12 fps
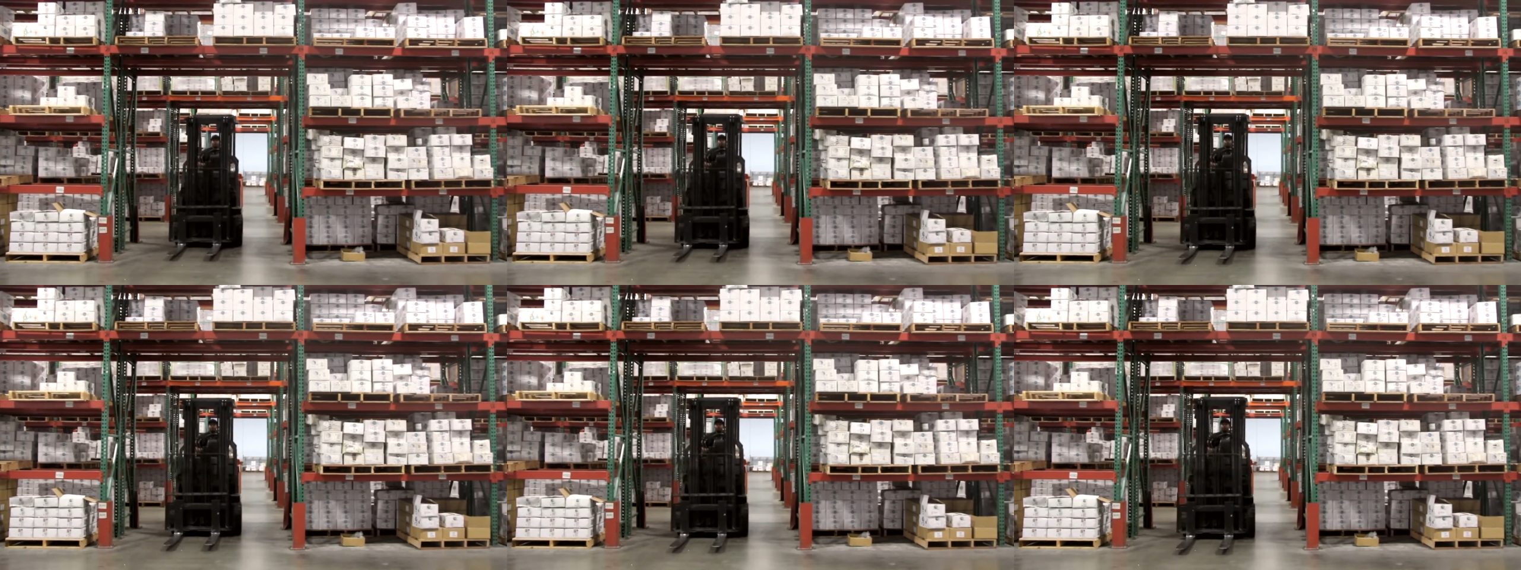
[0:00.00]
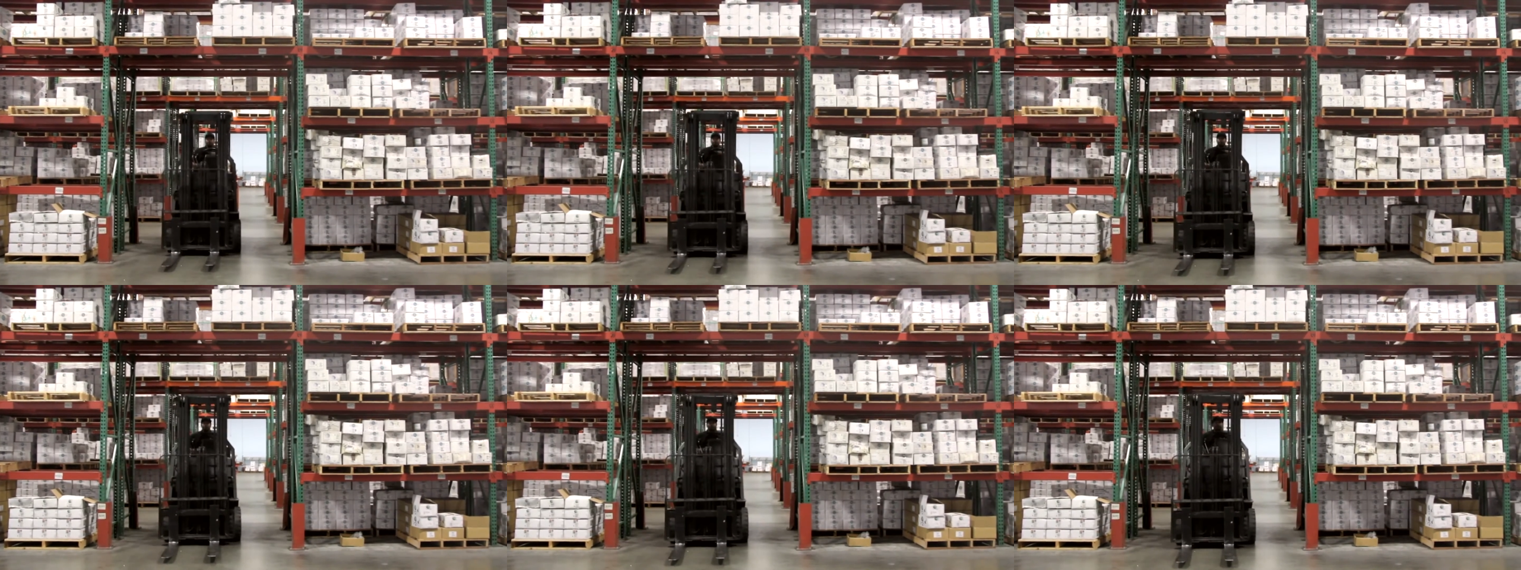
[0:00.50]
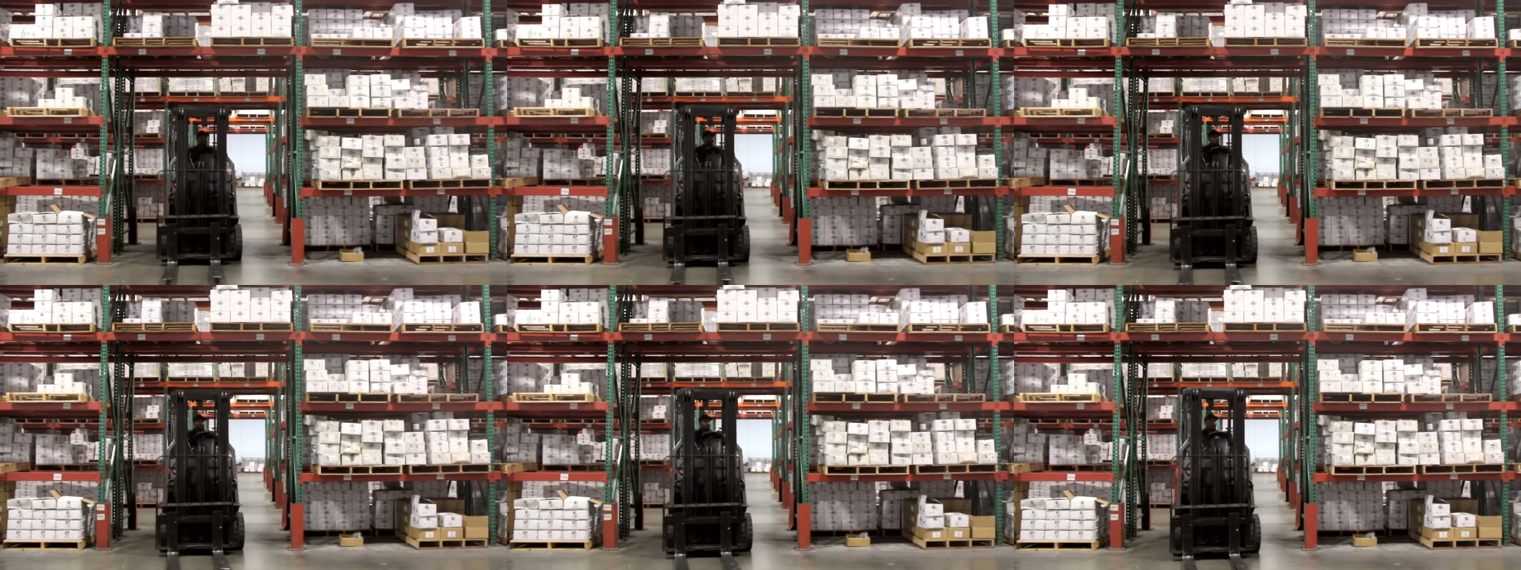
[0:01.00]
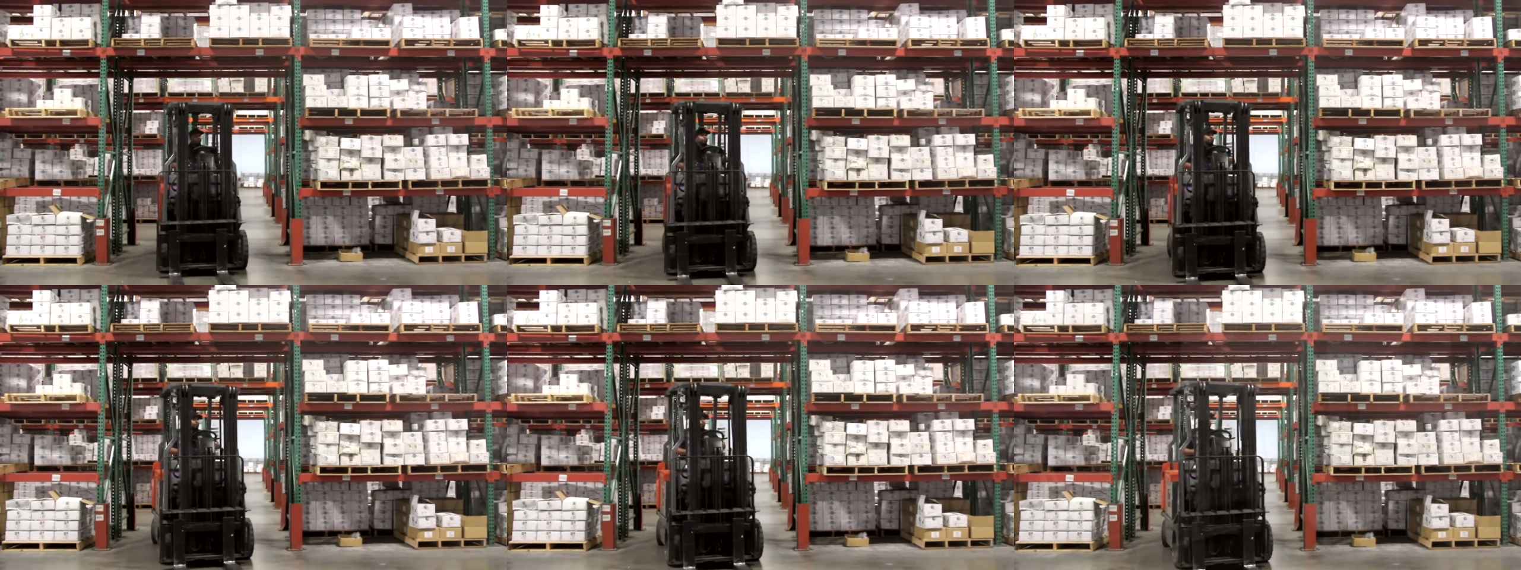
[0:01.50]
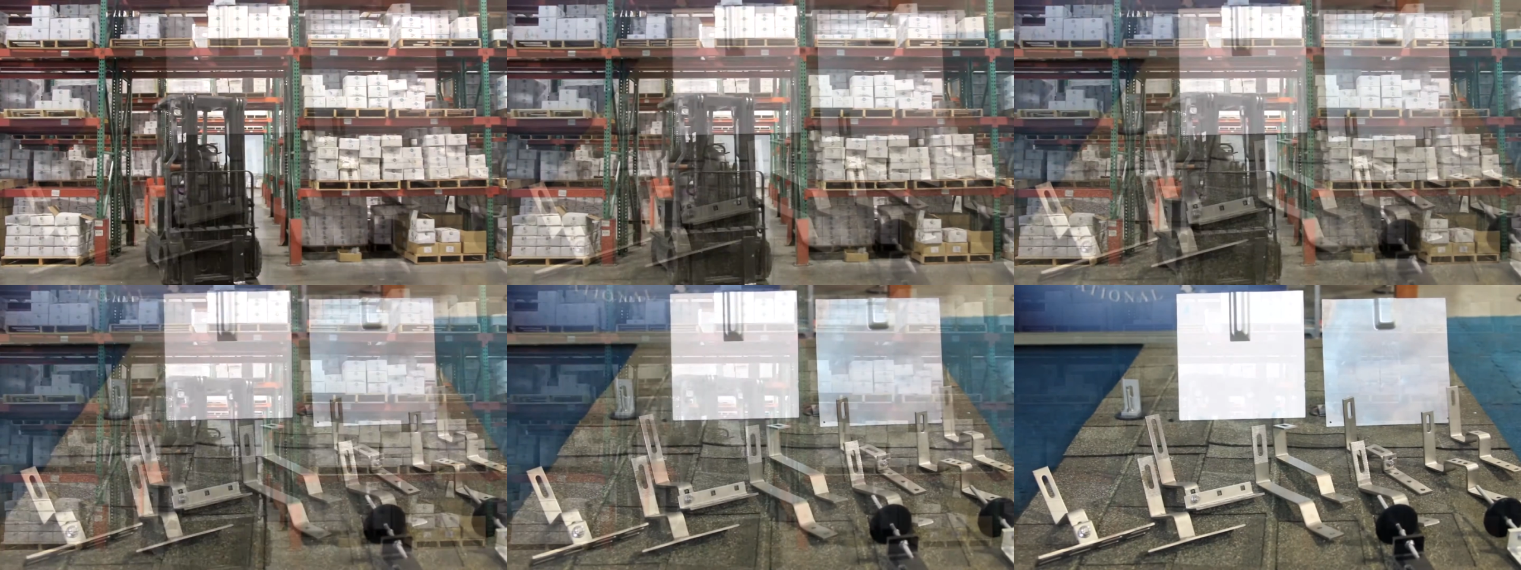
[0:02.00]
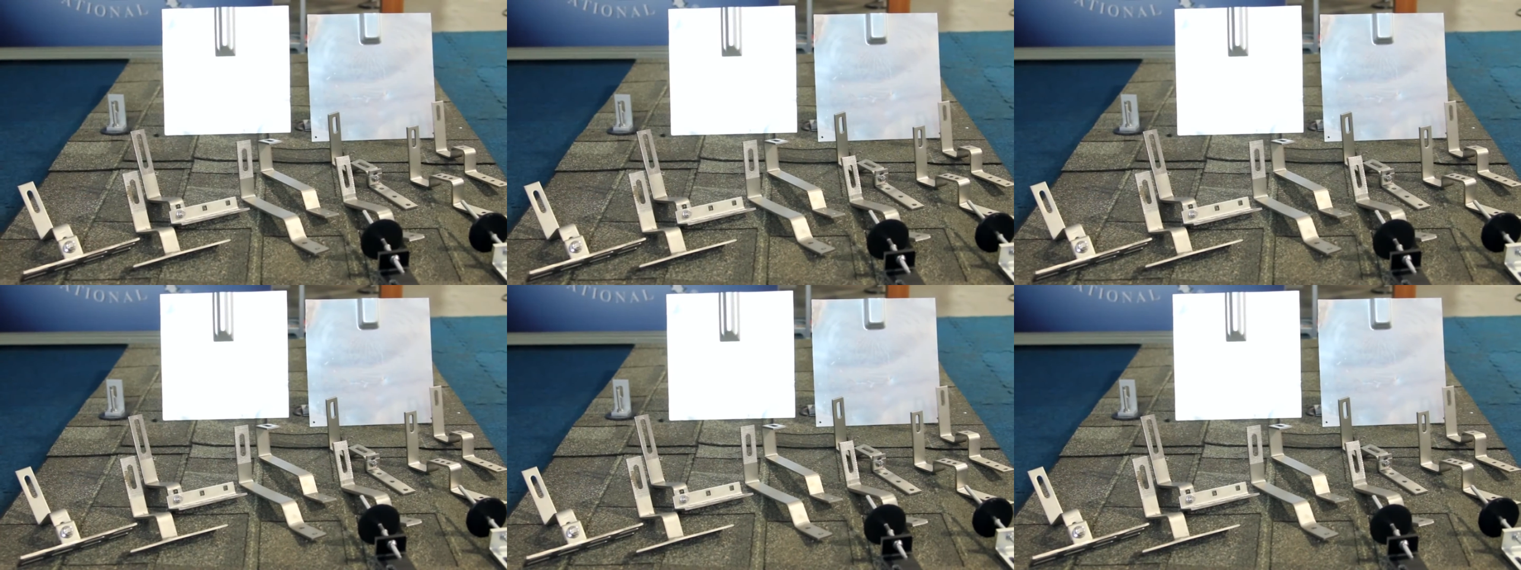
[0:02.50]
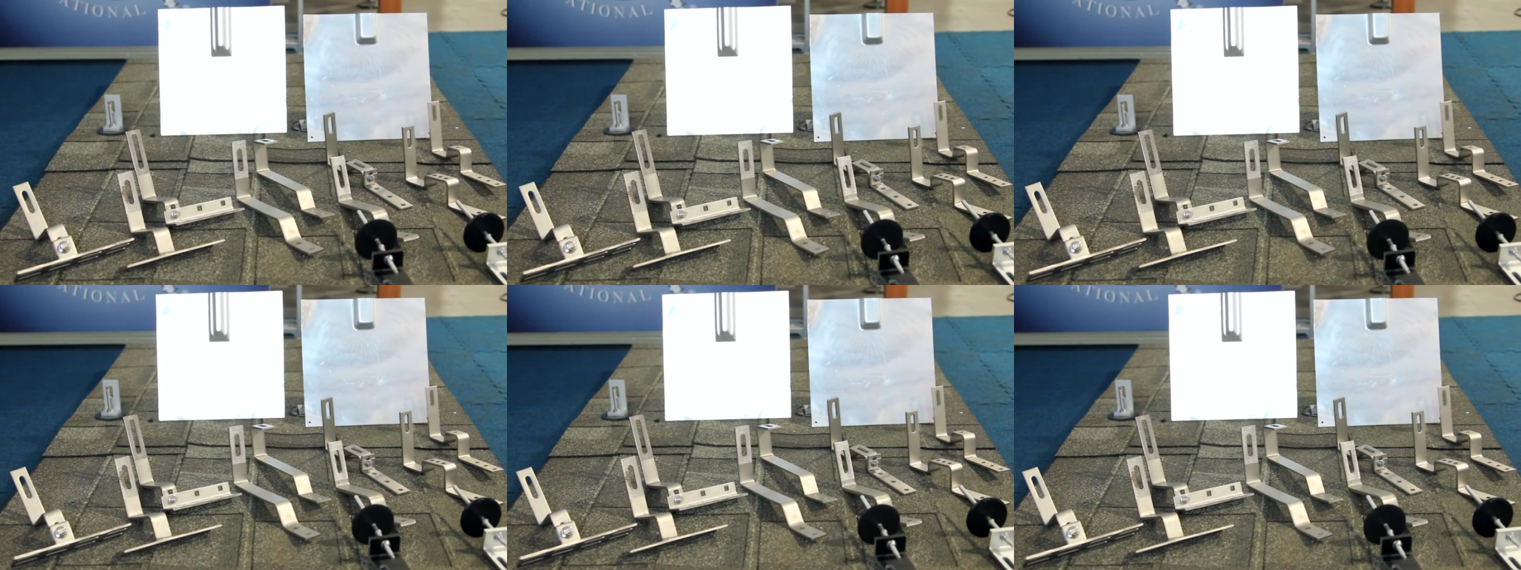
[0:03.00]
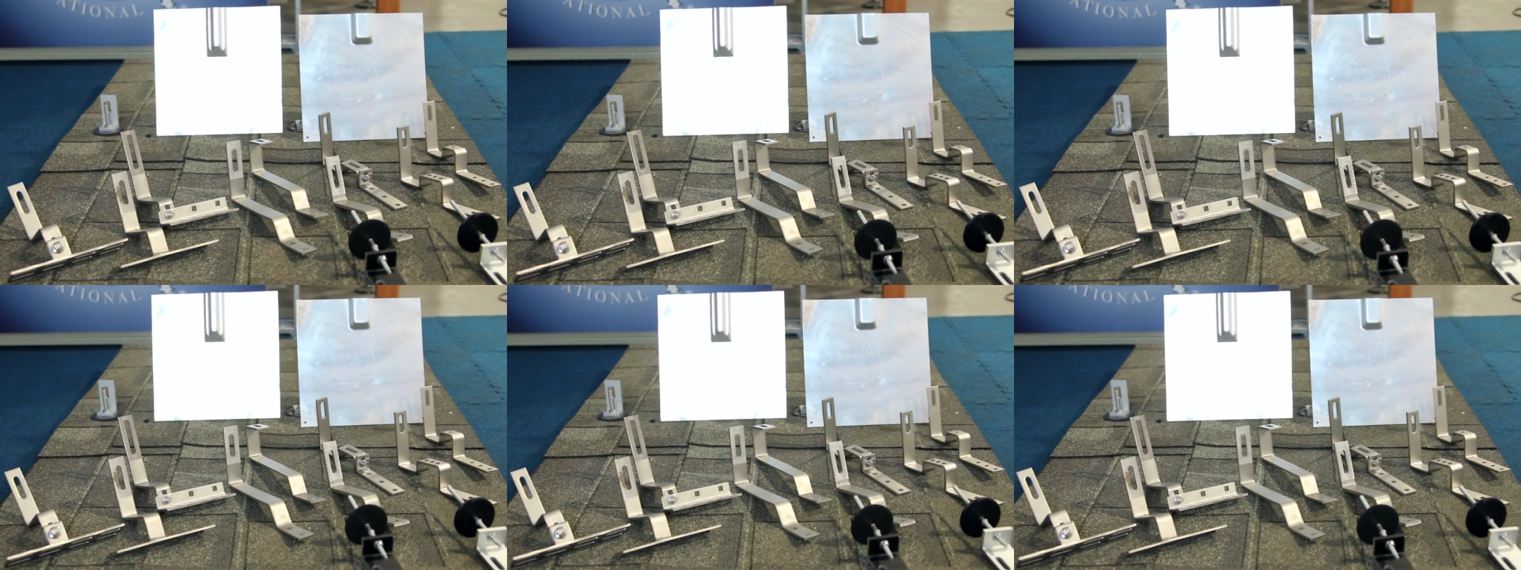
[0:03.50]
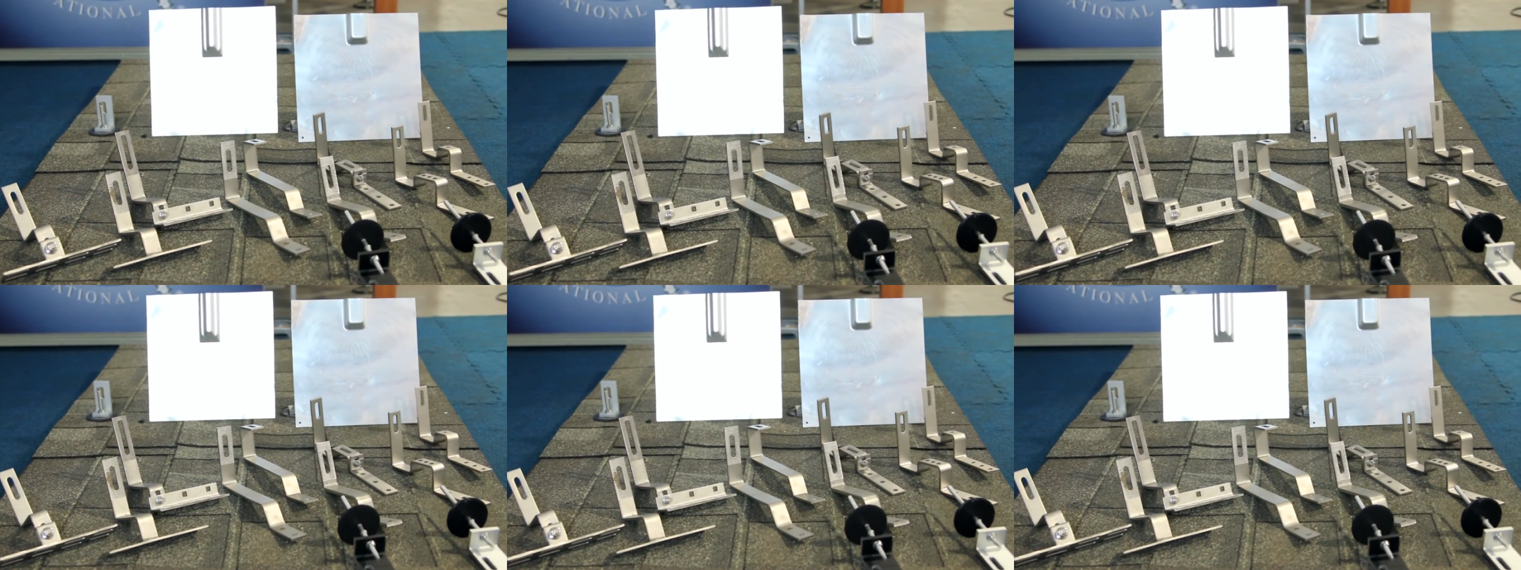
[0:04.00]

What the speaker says: (no speaker visible)